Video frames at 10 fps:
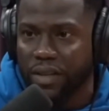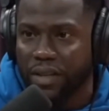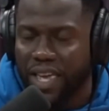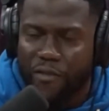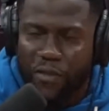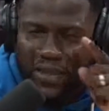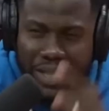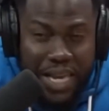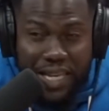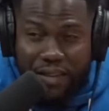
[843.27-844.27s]
If we
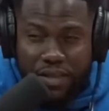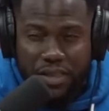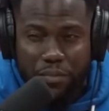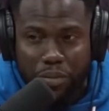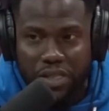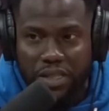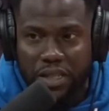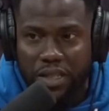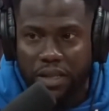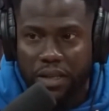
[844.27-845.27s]
did get the
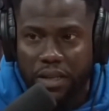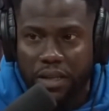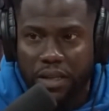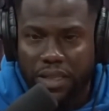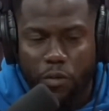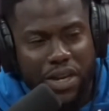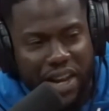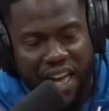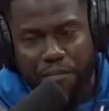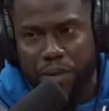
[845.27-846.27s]
simplicity, then we could
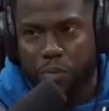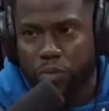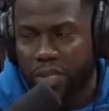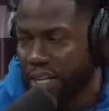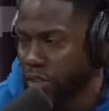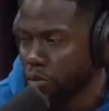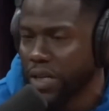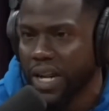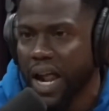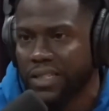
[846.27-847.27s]
have people taking
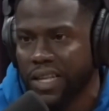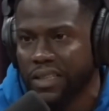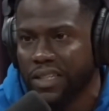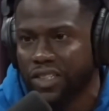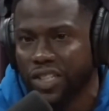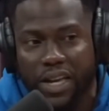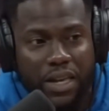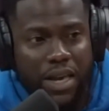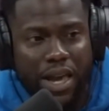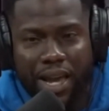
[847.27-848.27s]
$20 out their check
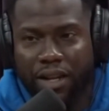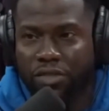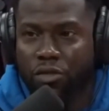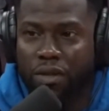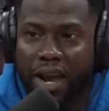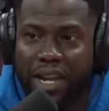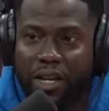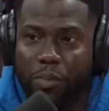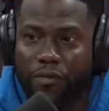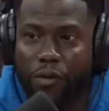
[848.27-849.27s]
and creating a
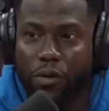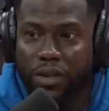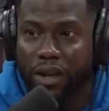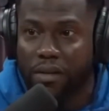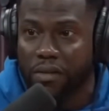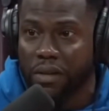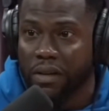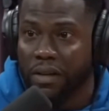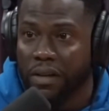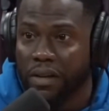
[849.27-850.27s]
portfolio.
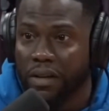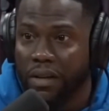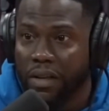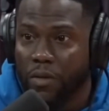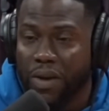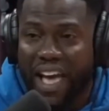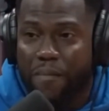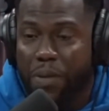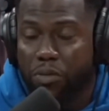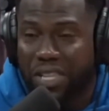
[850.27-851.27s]
We could have
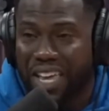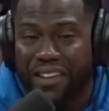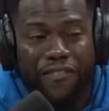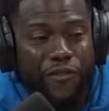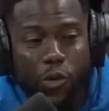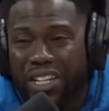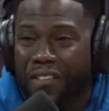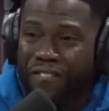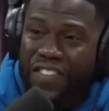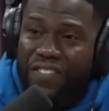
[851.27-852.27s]
people taking $40 to
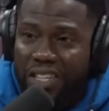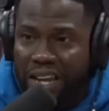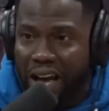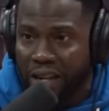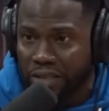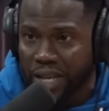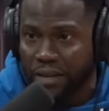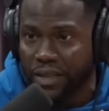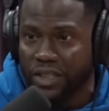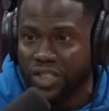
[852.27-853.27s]
$50 out
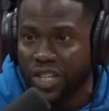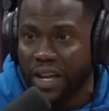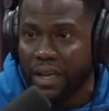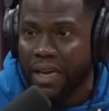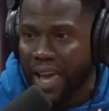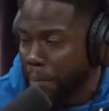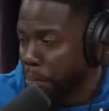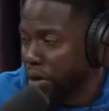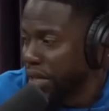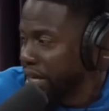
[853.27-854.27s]
their check and
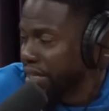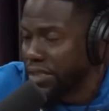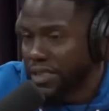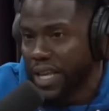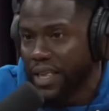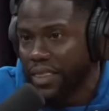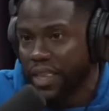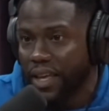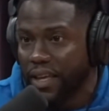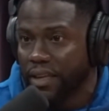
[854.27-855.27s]
putting it in said
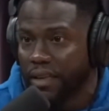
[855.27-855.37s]
thing.